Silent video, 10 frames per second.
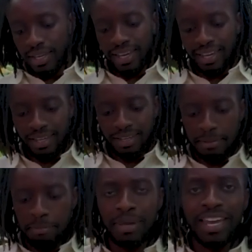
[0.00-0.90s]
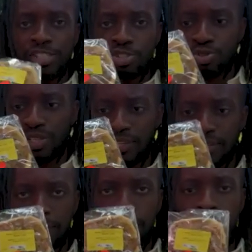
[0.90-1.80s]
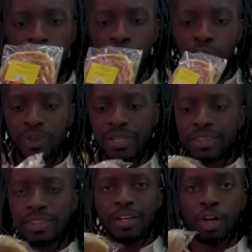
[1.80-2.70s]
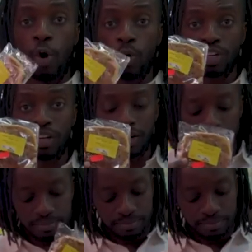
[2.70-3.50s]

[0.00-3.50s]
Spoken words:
A pastry filled with coconut,